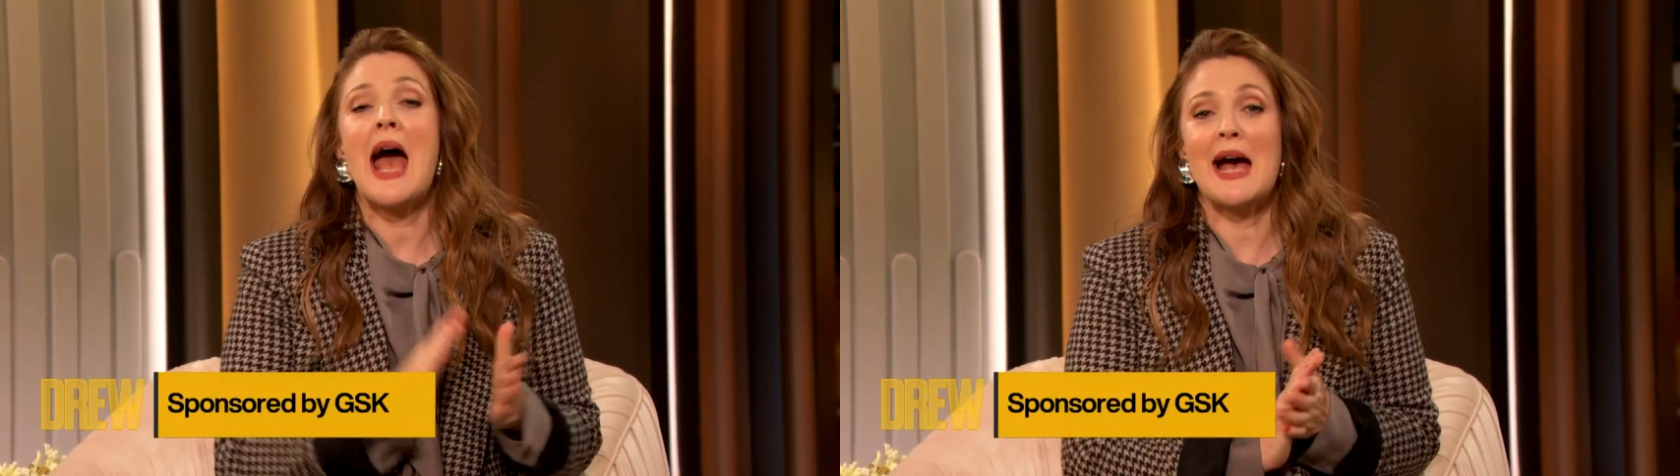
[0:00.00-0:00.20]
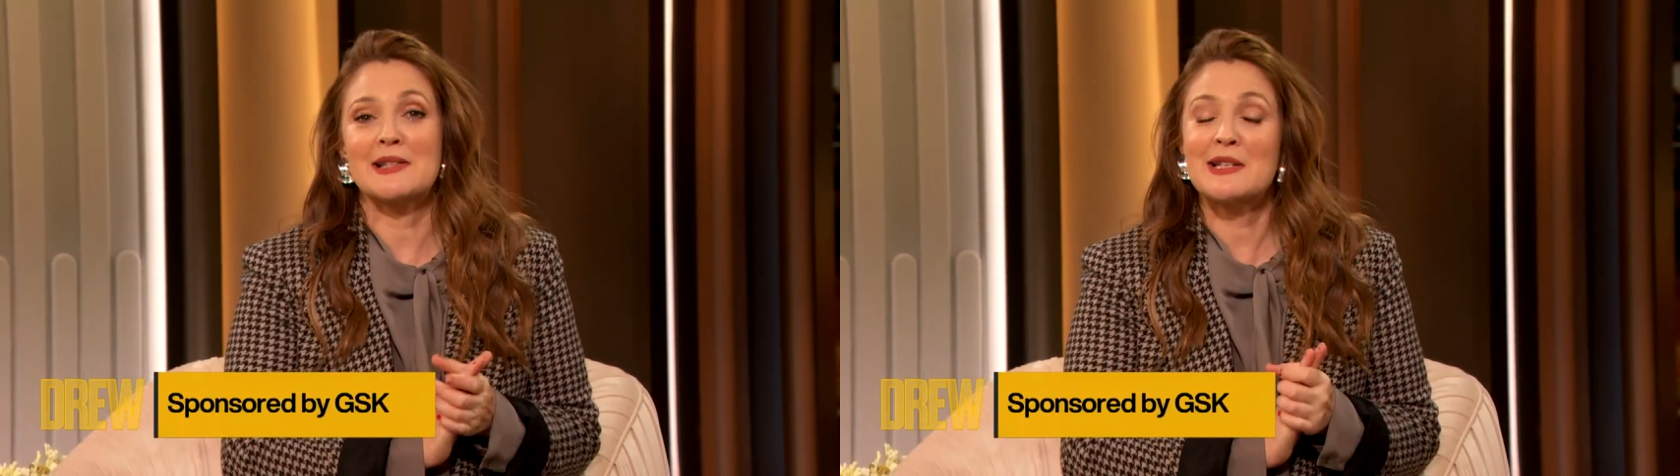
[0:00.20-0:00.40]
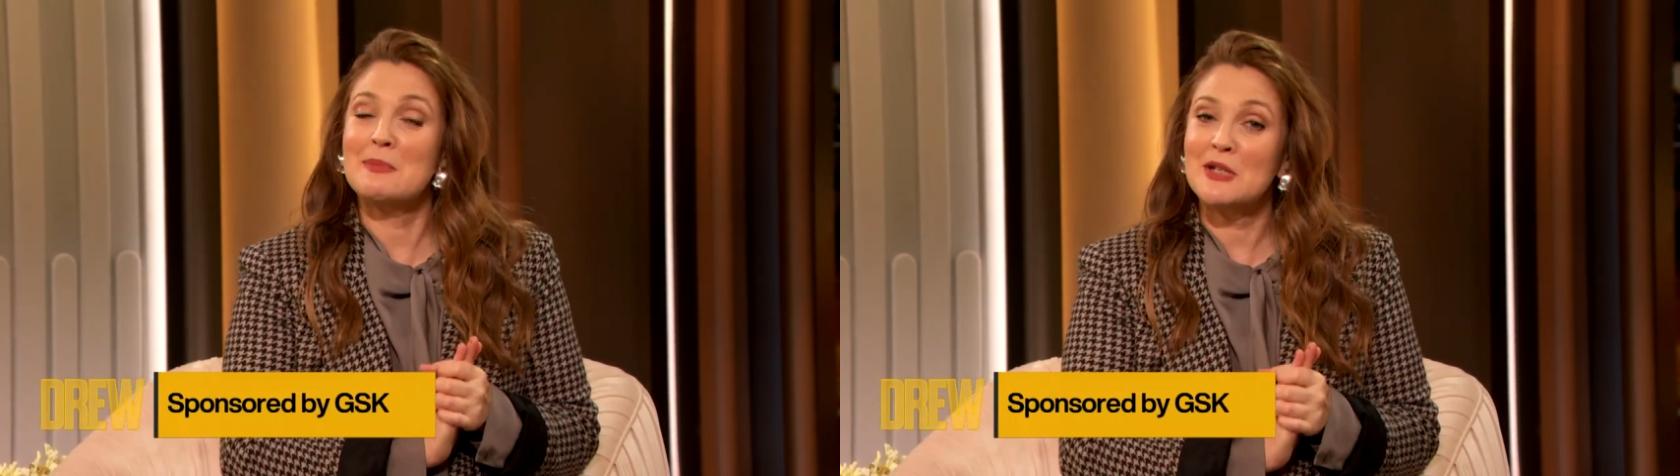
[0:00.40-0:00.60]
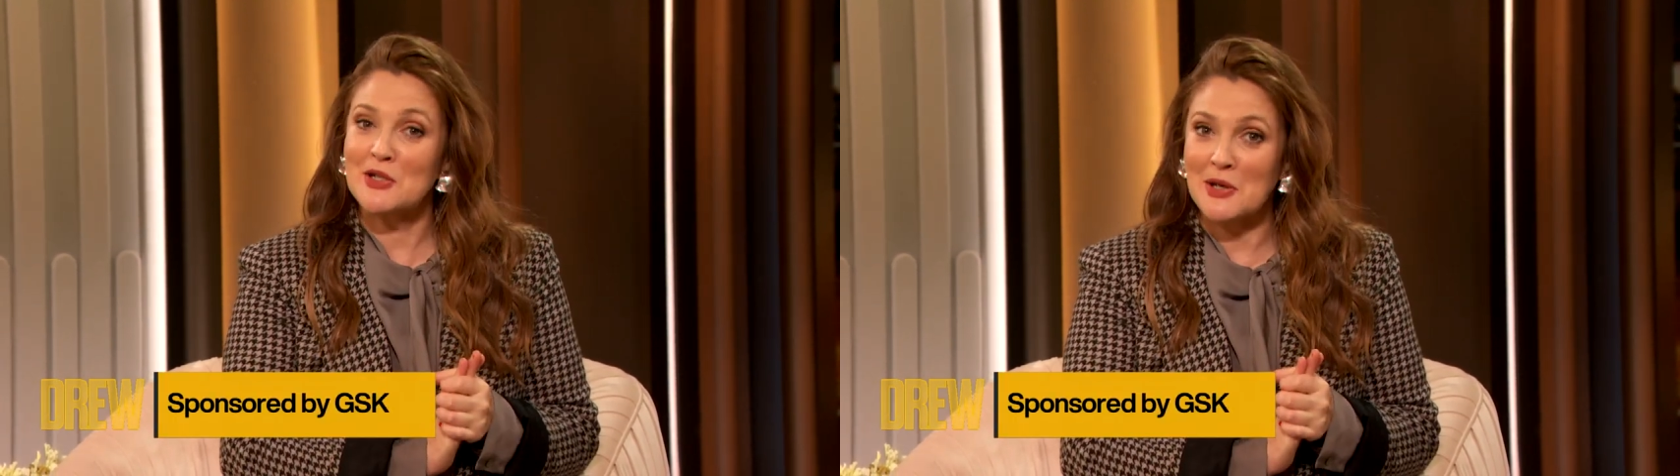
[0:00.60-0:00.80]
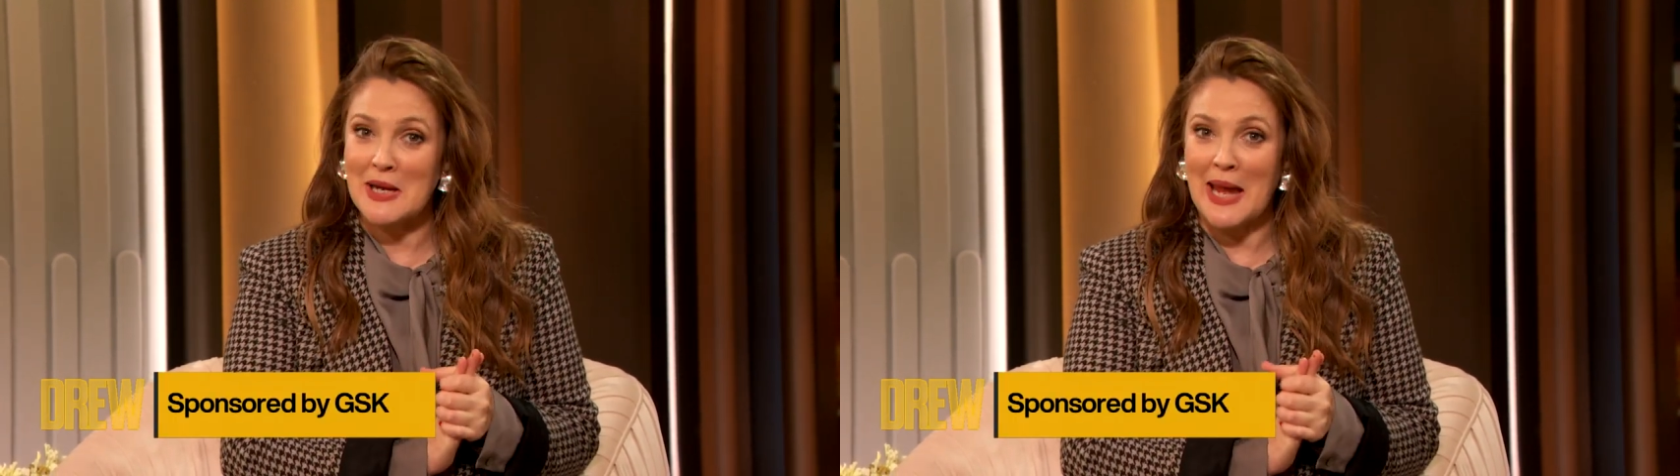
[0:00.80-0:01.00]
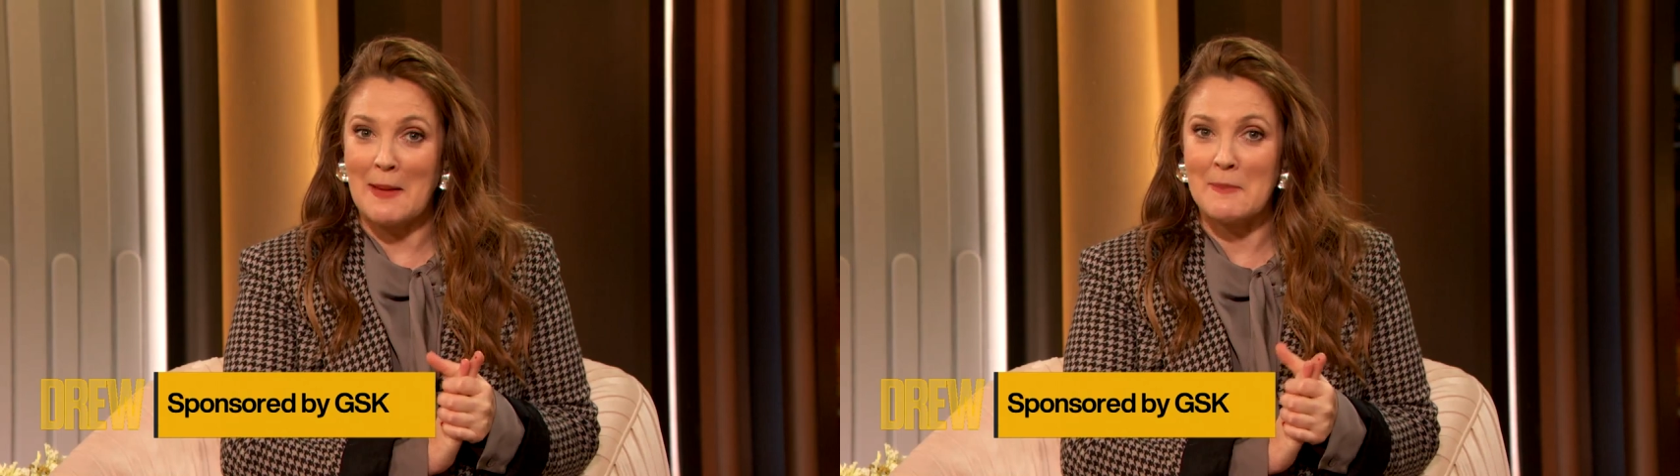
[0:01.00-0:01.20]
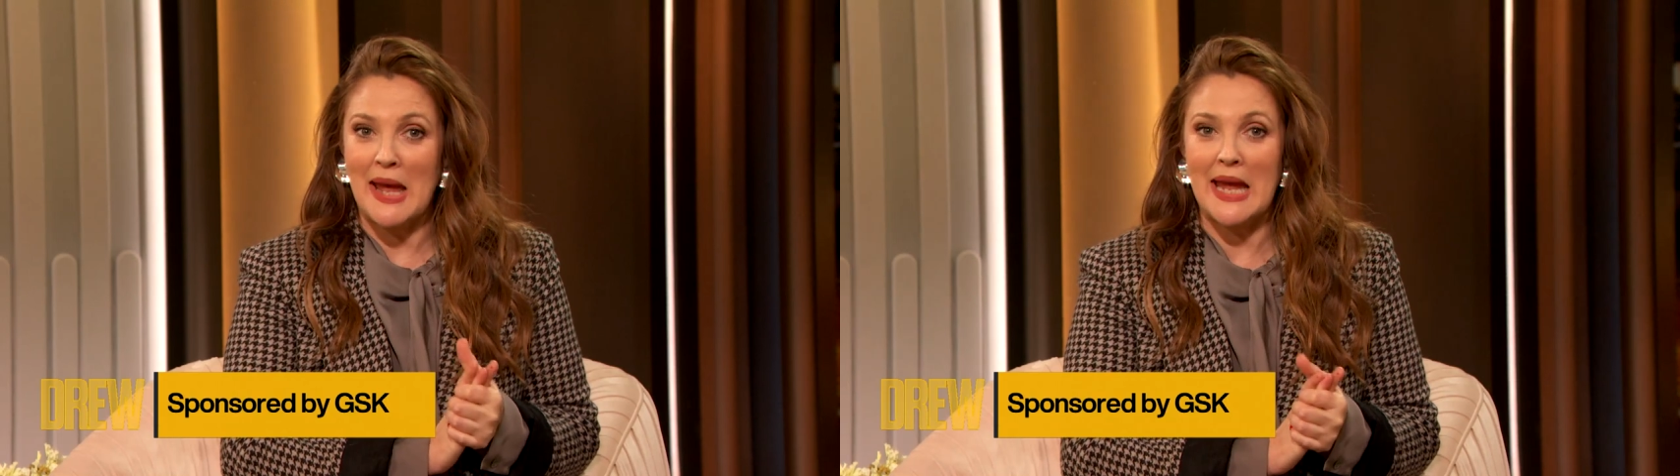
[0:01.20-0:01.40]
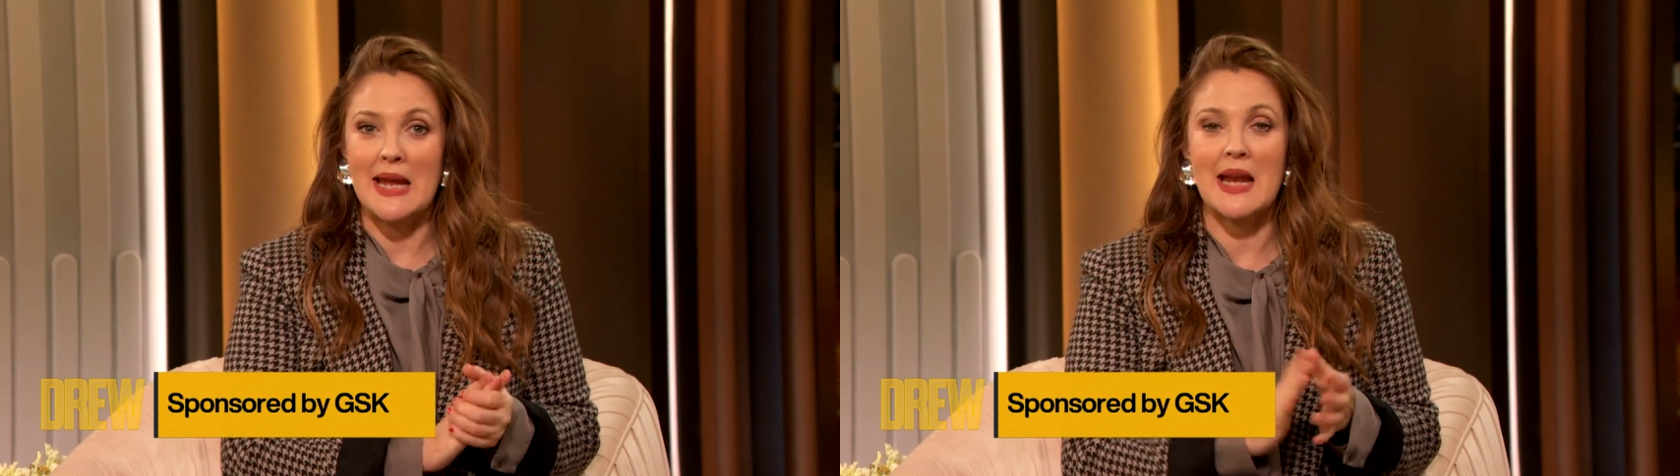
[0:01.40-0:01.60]
Ask to Be Sure
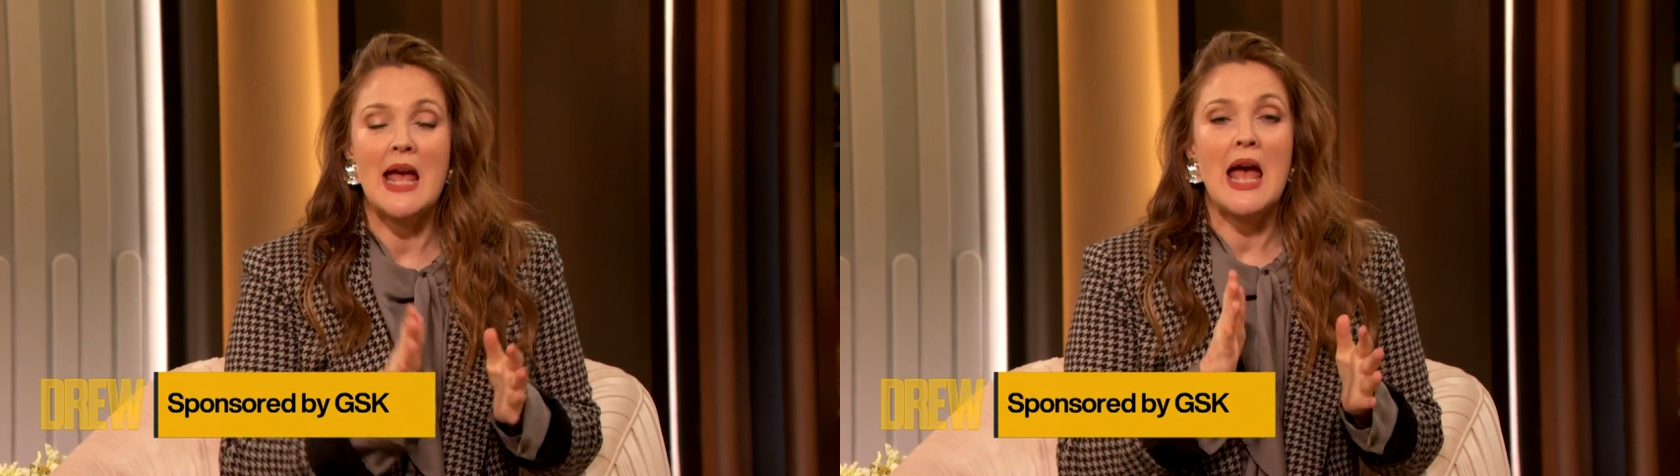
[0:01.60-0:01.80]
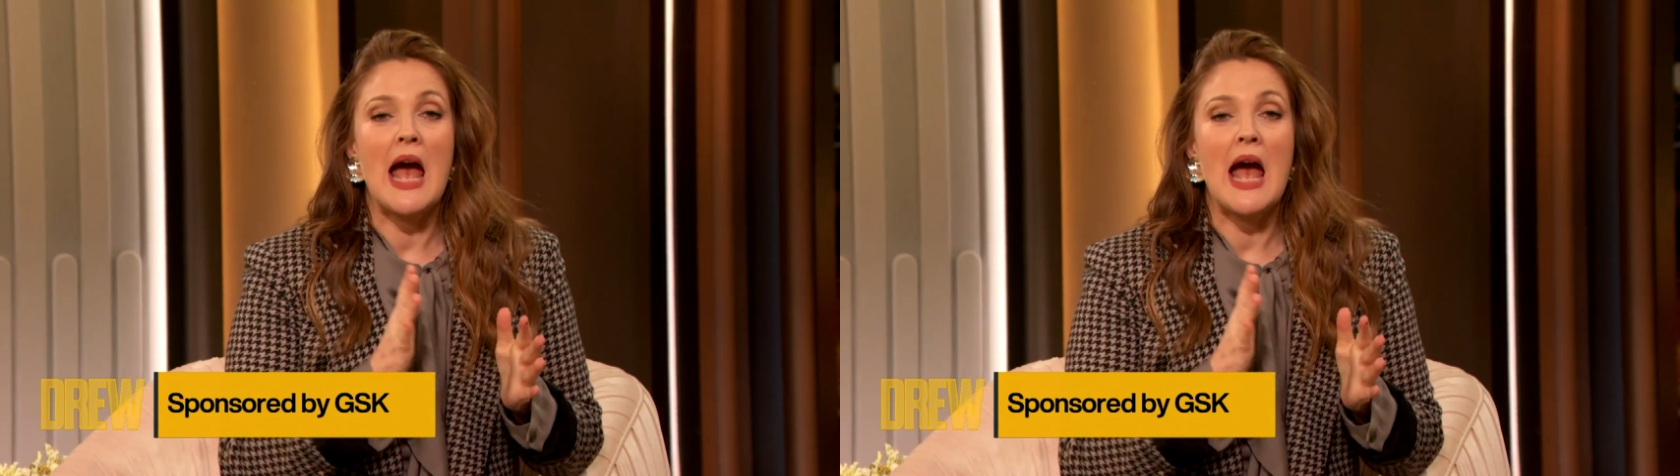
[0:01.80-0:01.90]
campaign.